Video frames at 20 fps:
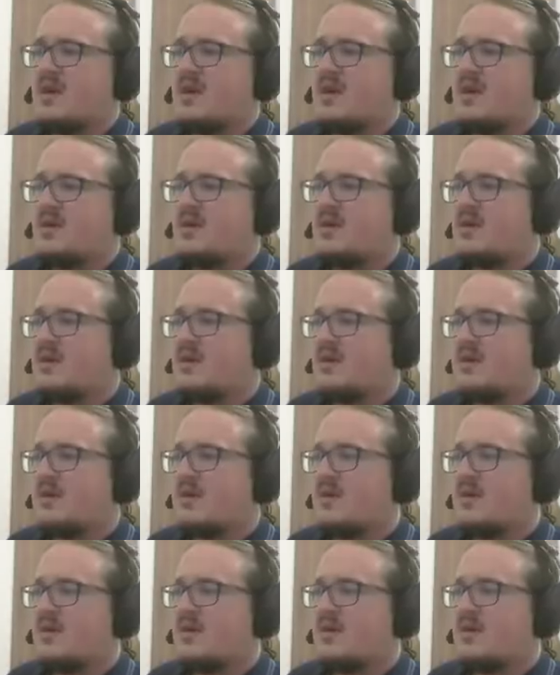two people
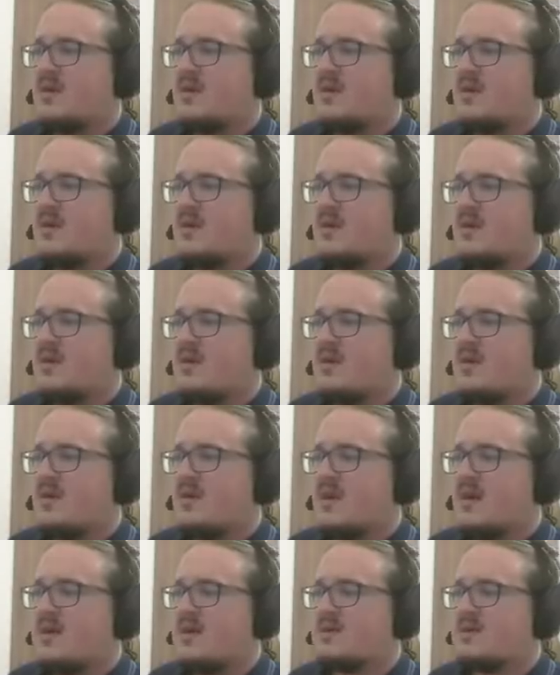with headshots.
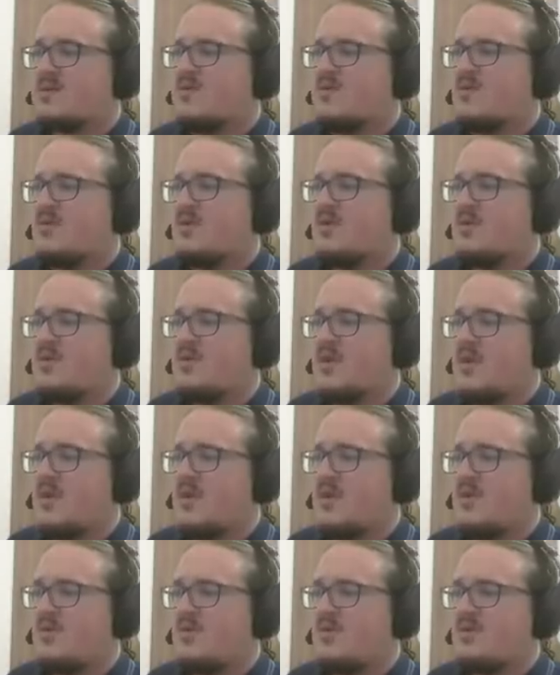Guys, do you
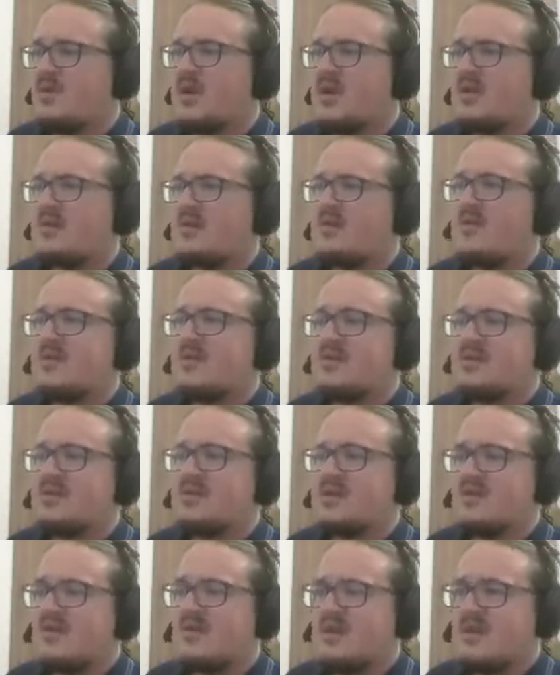know that this is
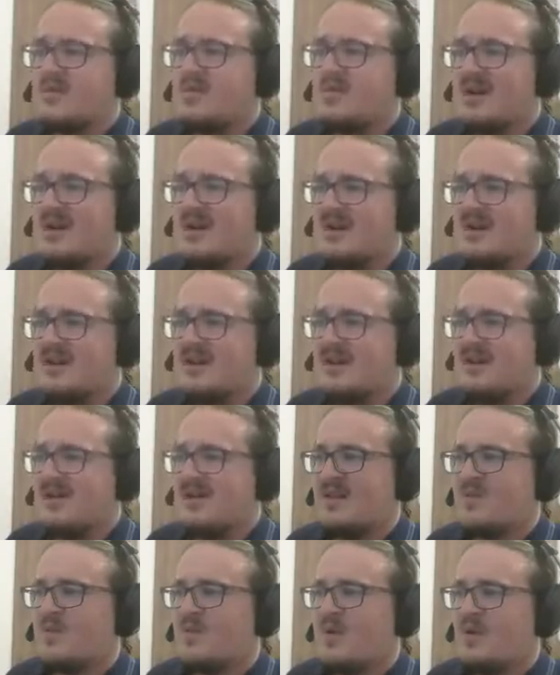a really bad idea
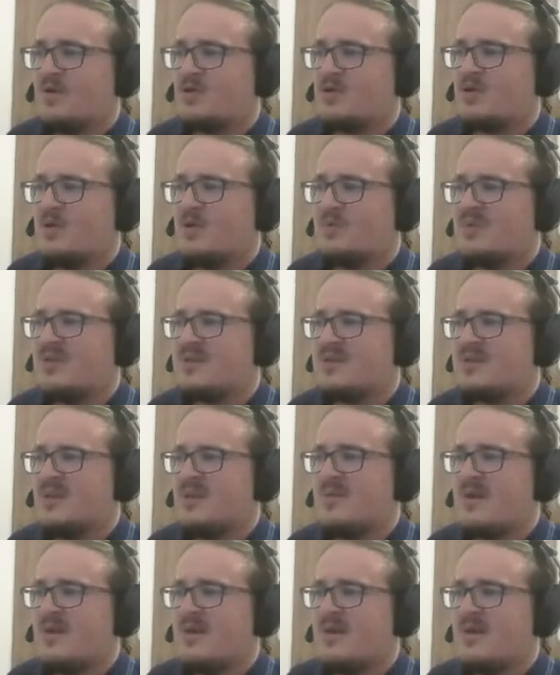that we all dropped in the
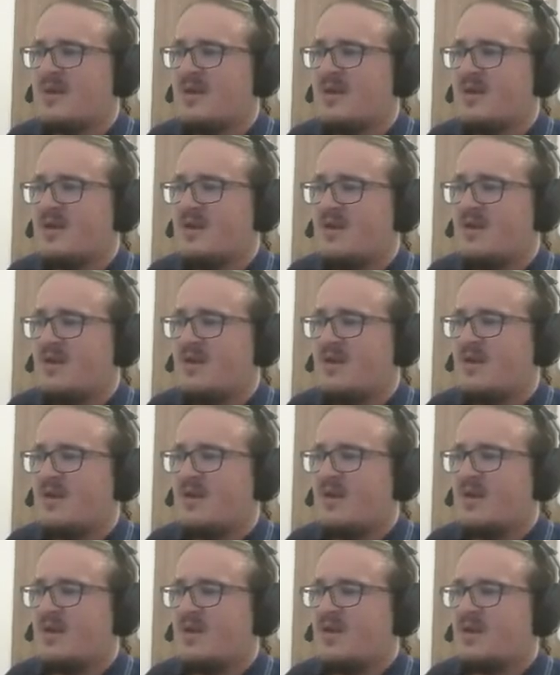that's a balcony.
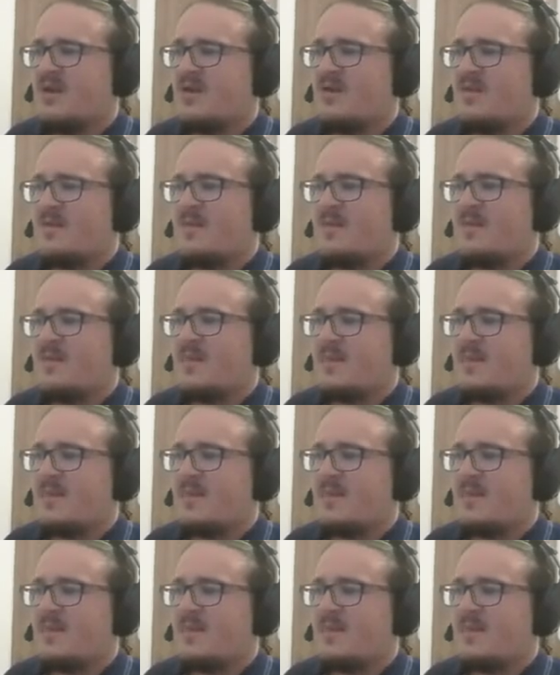Well, that's a